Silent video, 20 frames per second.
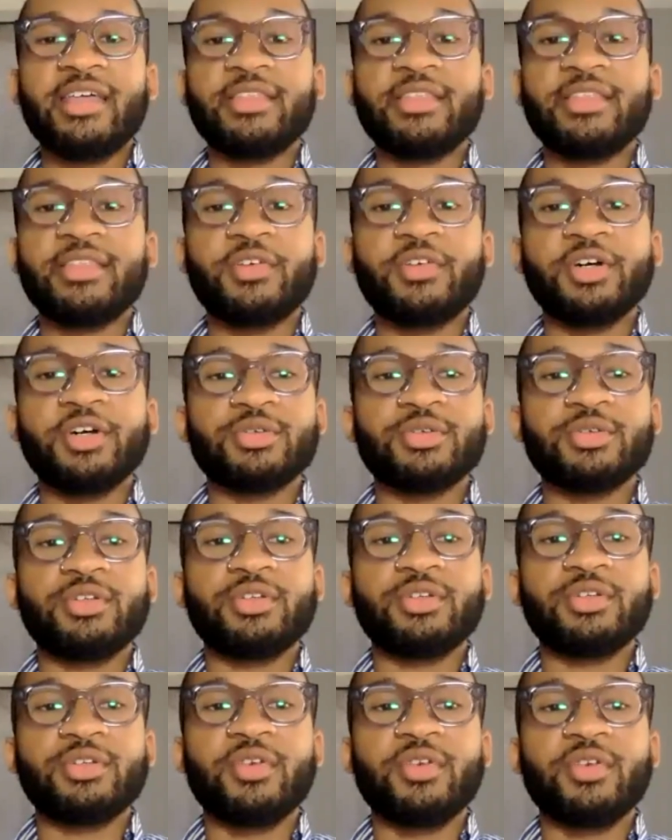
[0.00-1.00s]
and their
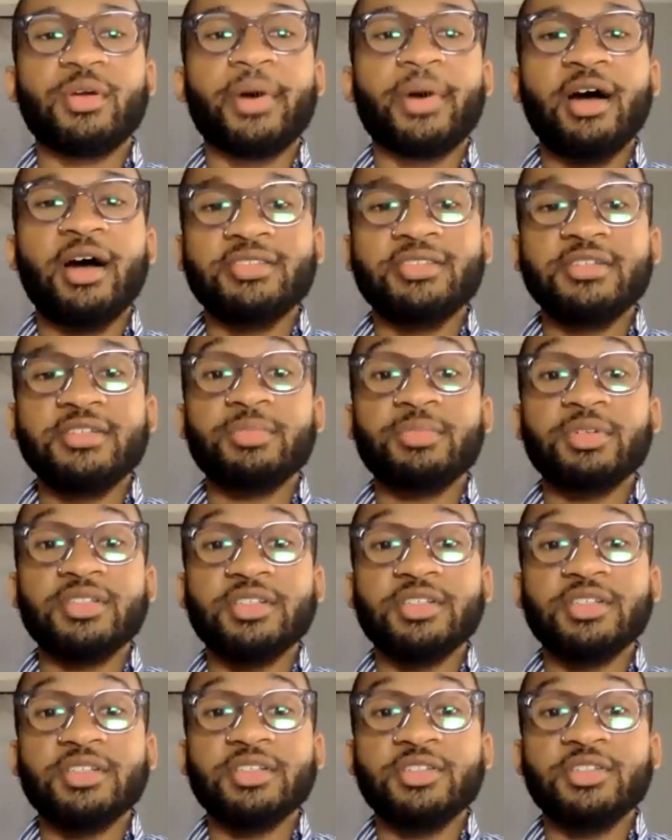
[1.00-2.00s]
feelings on different policies
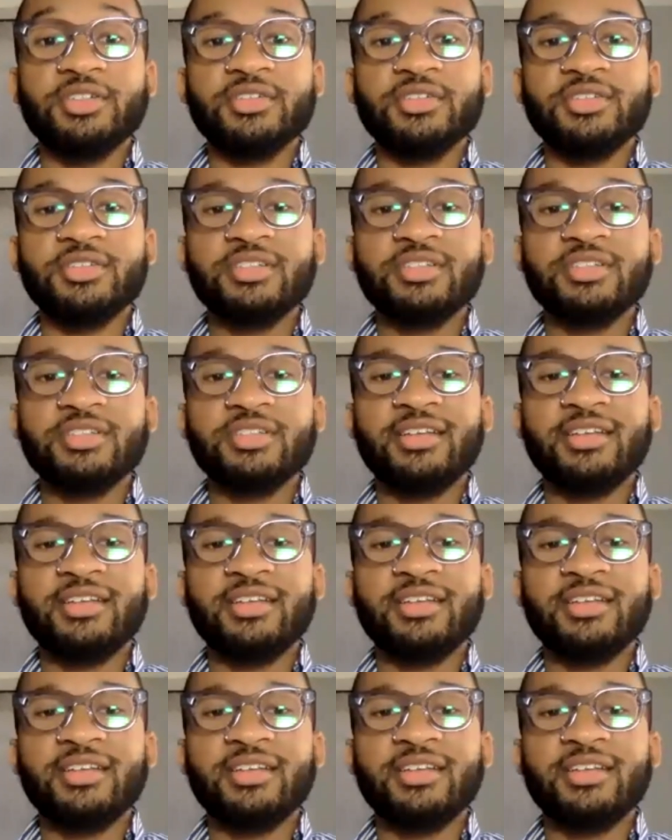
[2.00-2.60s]
and procedures